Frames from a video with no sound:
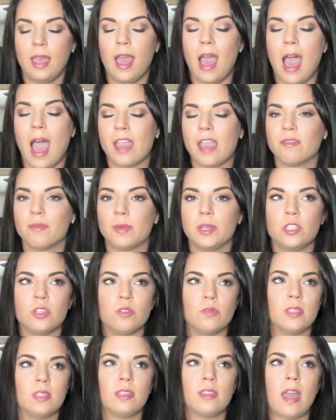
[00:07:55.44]
I've been
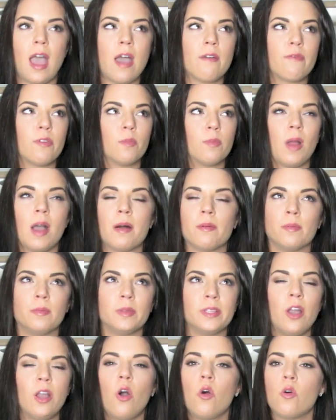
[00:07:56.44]
using that for
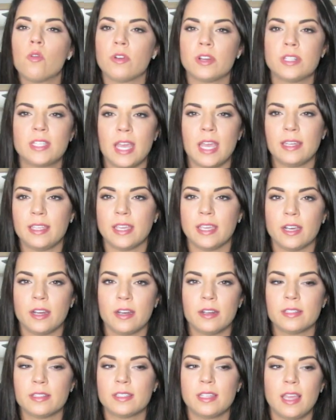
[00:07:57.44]
probably over 10
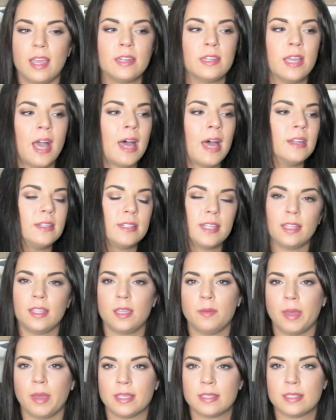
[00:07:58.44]
years on a
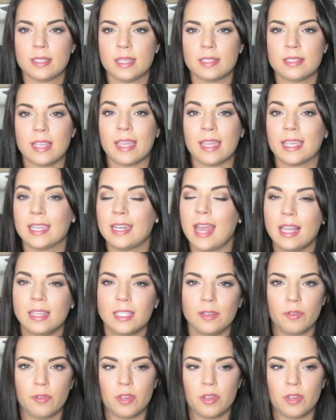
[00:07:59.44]
daily basis. I cannot live